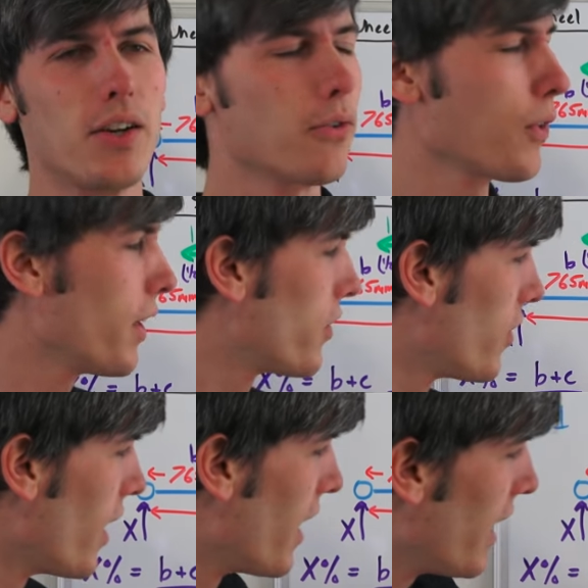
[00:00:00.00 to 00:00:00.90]
difference
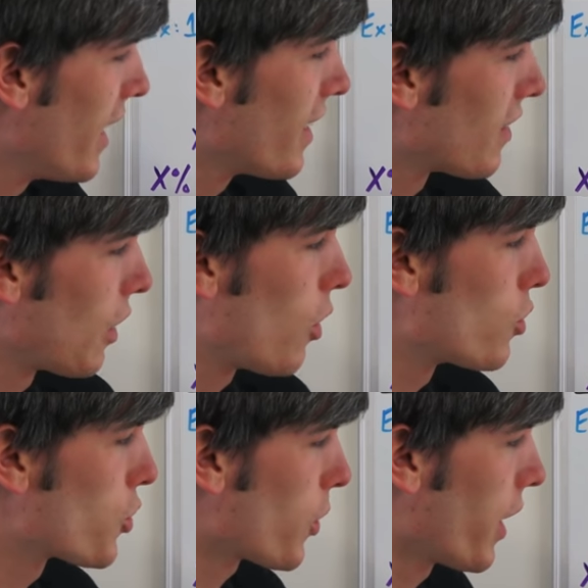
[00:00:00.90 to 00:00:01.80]
in
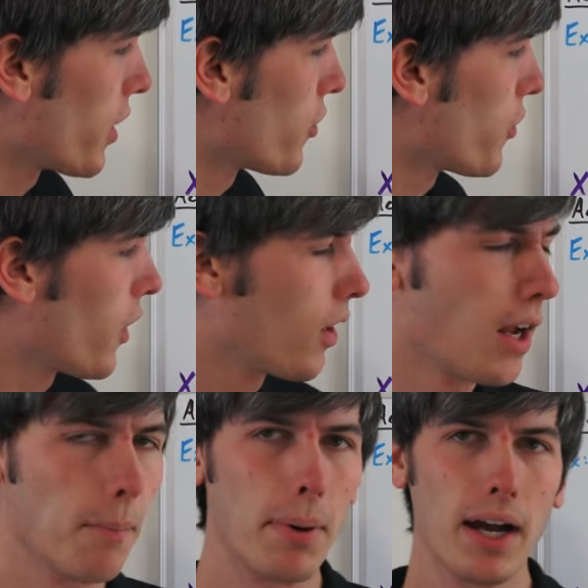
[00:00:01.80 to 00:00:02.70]
load transfer
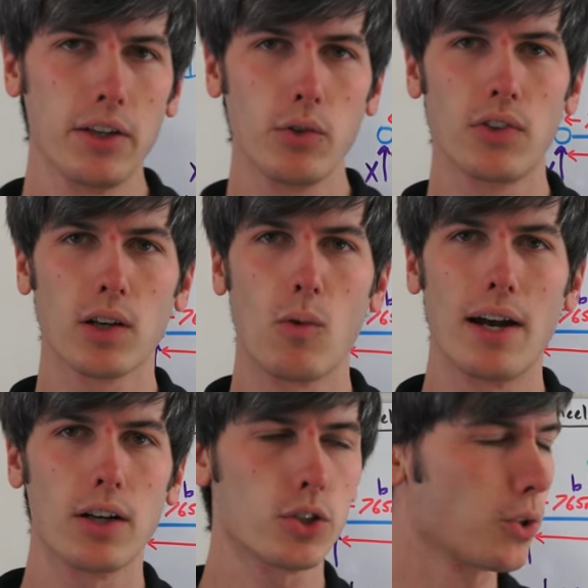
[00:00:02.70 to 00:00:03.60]
by using a
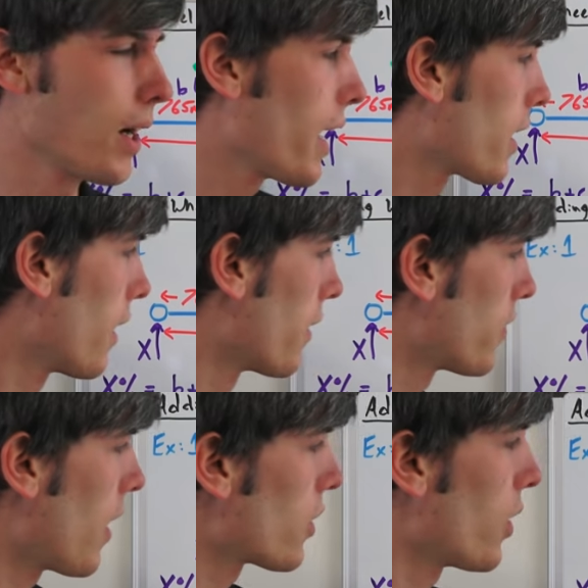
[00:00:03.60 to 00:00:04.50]
wider track. The
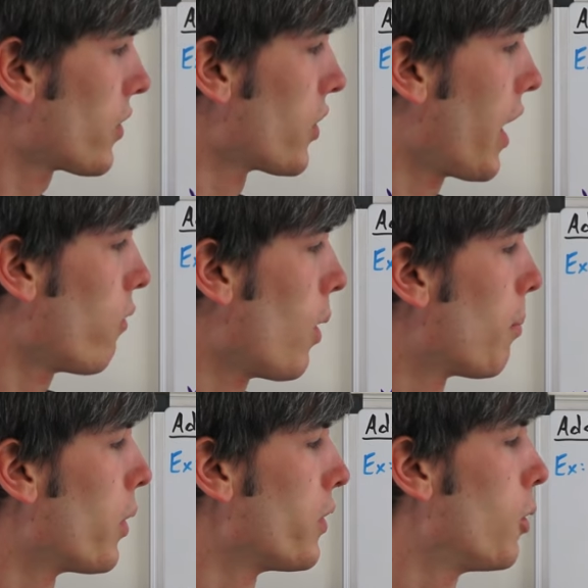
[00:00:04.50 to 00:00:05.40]
stock track's gonna have
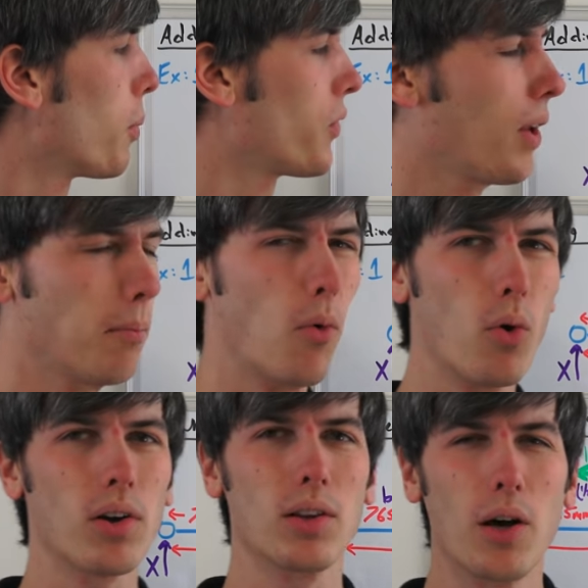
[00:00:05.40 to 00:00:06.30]
1.2%
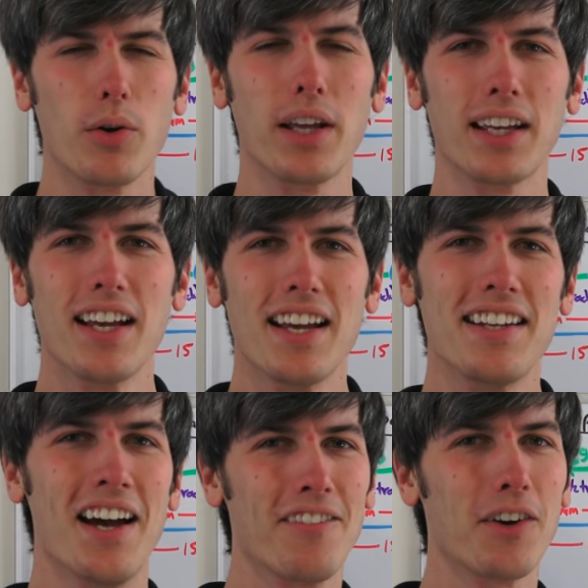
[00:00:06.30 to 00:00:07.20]
more loading.
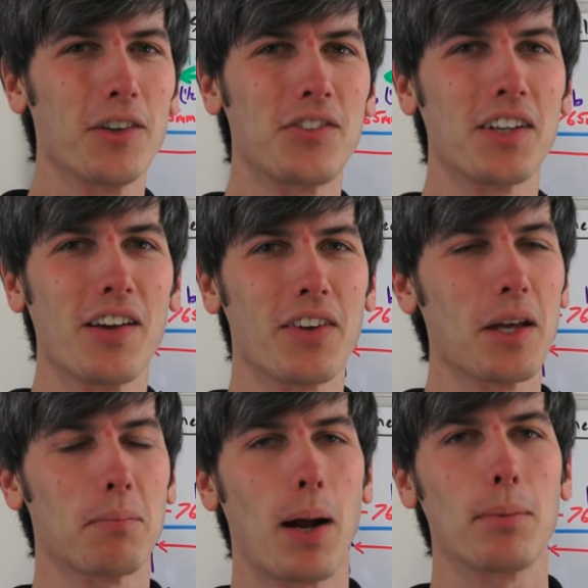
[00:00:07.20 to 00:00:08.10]
Not very
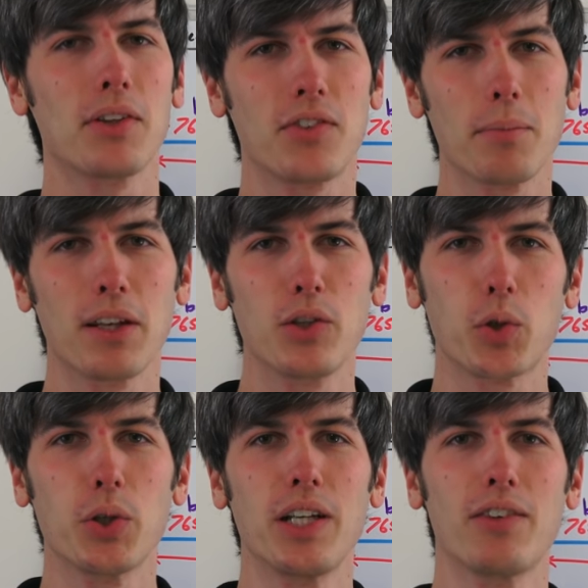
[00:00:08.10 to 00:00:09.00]
significant, probably something you
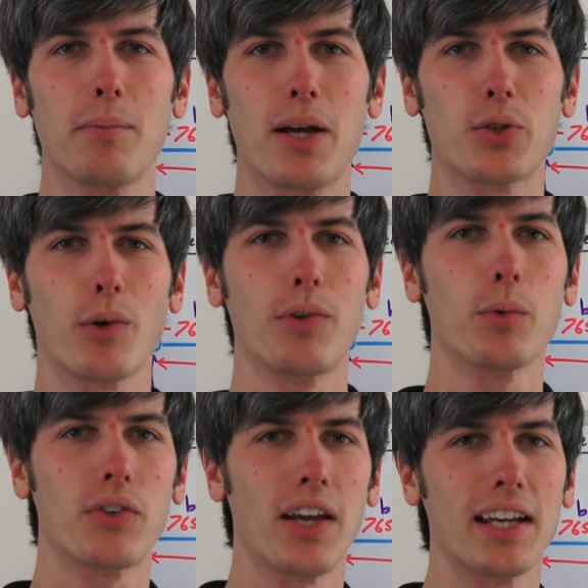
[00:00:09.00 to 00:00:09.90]
couldn't even measure if you
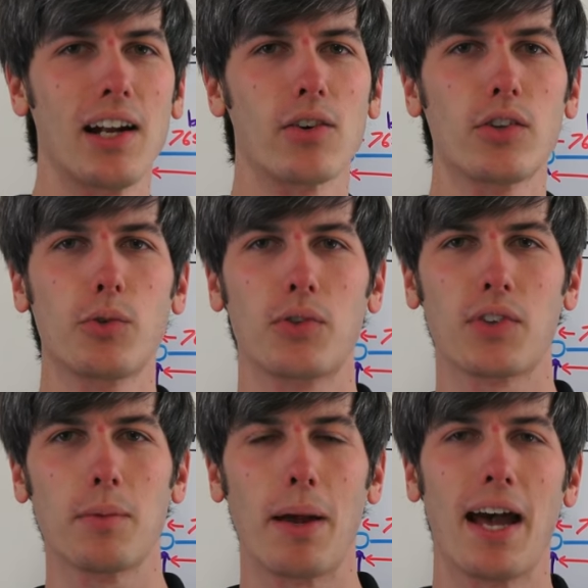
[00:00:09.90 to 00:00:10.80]
were to take it out onto a
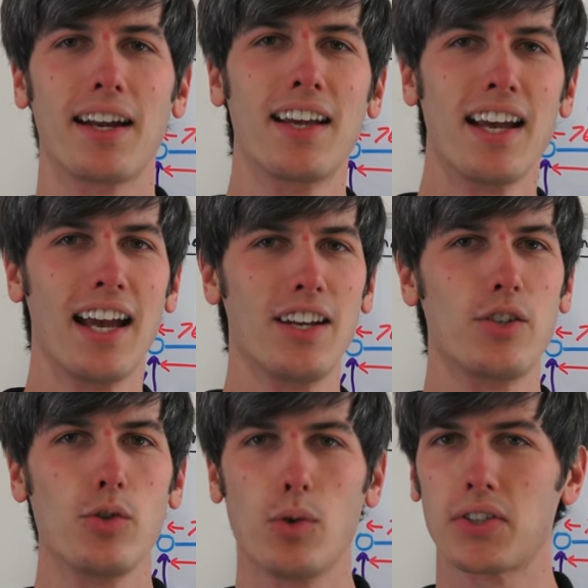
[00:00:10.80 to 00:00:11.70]
skid pad and
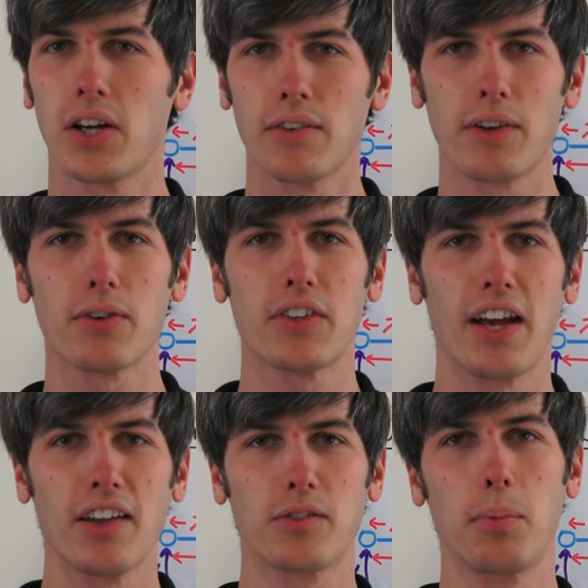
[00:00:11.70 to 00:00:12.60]
do a ton of different
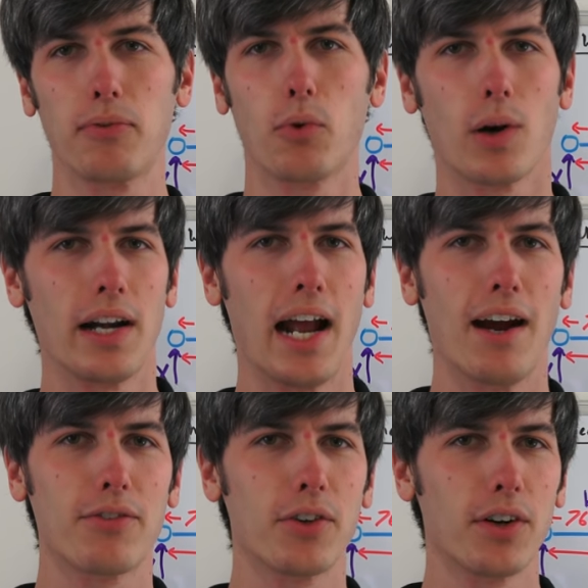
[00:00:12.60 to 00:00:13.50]
tests before and
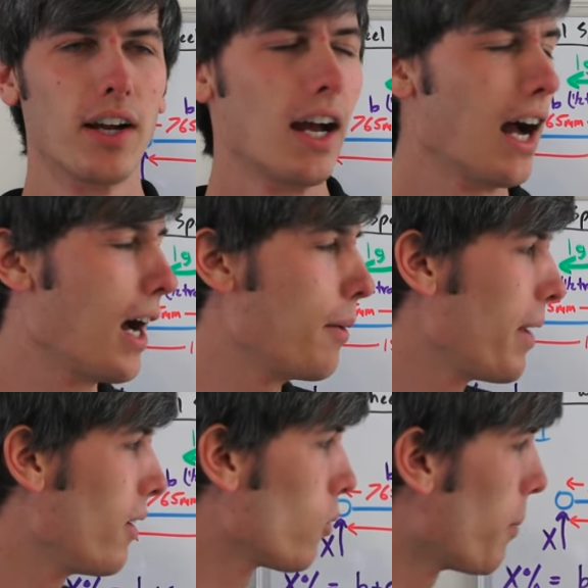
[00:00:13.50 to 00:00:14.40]
after.
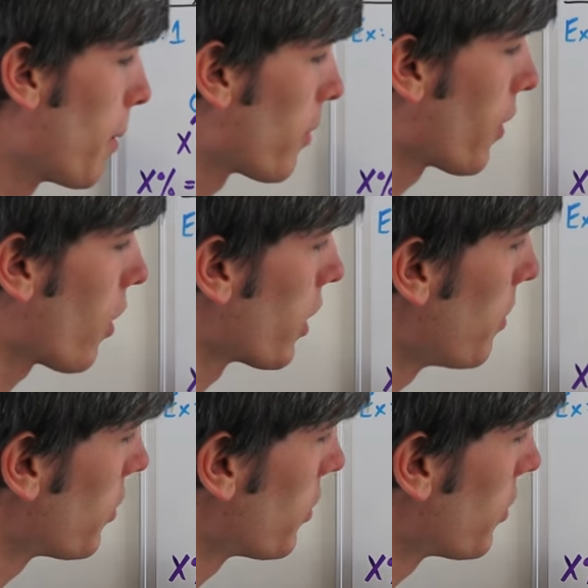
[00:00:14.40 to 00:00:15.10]
And remember, there are gonna be